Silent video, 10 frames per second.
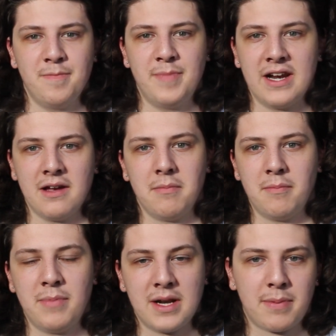
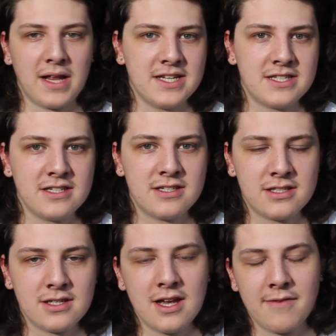better
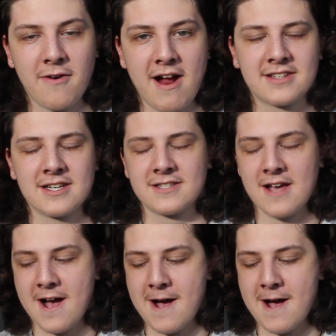places for access.